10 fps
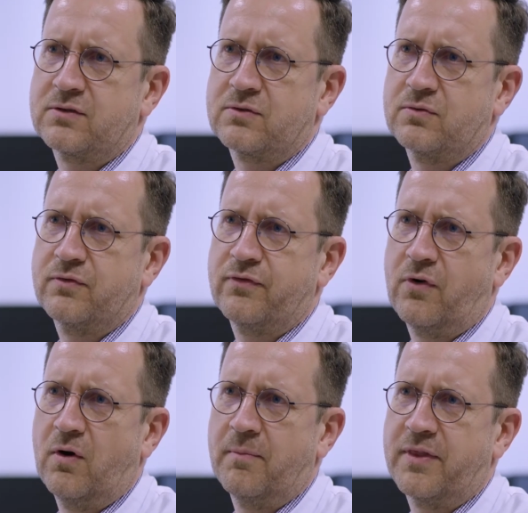to
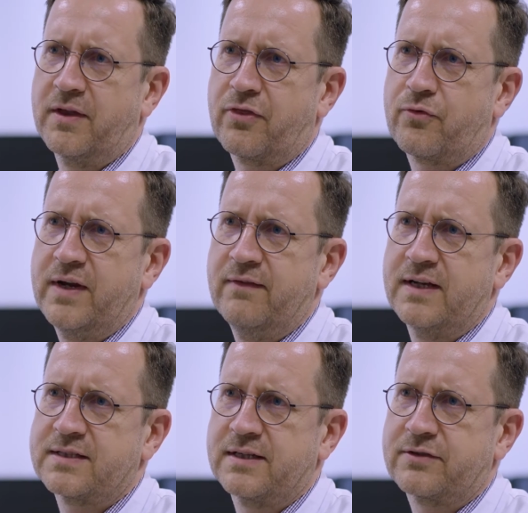form the
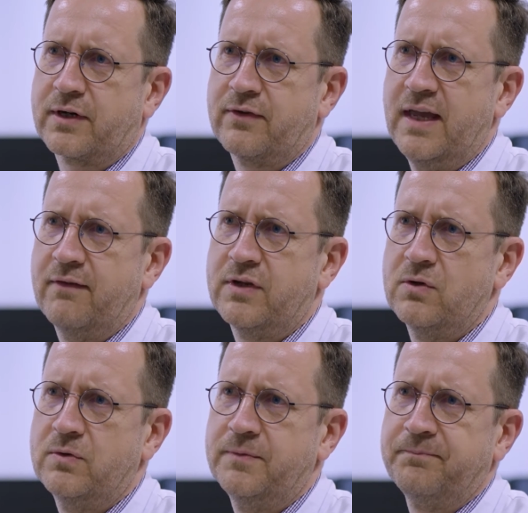three-vessel trachea
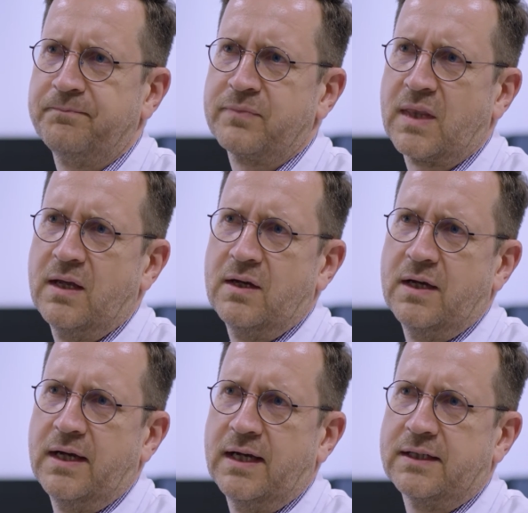view.
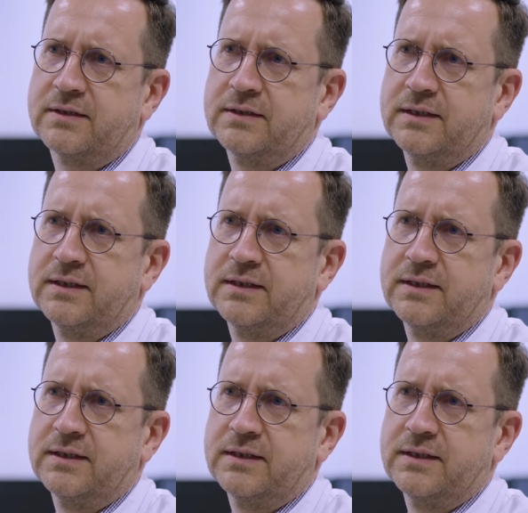And